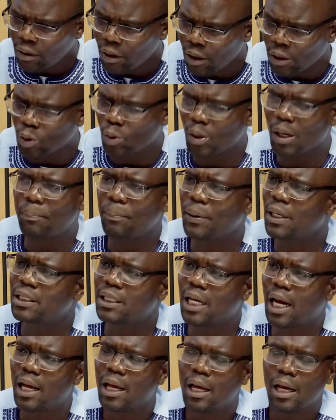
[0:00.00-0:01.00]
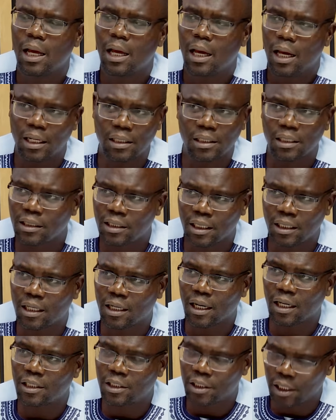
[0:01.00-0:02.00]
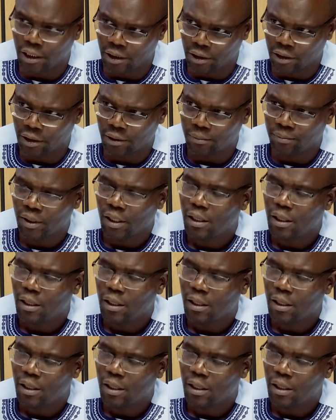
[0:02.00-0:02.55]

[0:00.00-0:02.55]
So the picture hasn't generally changed.